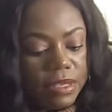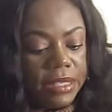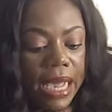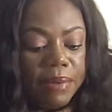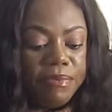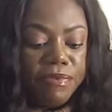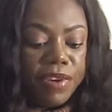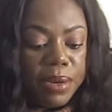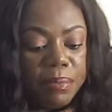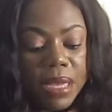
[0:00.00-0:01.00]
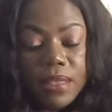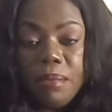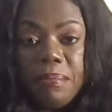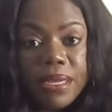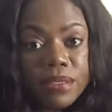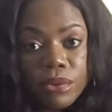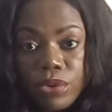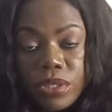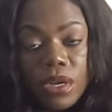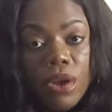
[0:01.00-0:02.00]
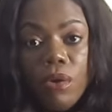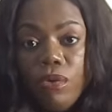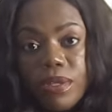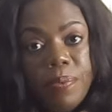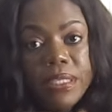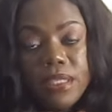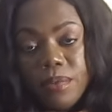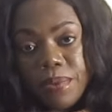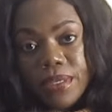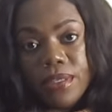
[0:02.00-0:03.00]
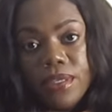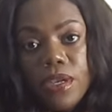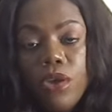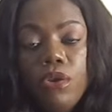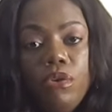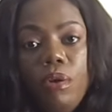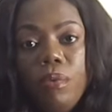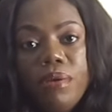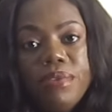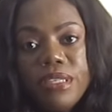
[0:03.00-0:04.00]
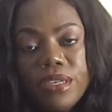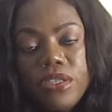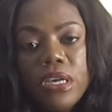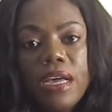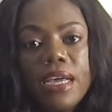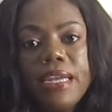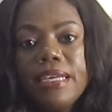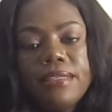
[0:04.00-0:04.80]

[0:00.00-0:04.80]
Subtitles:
the time frame, the method, or the participants. No one researcher can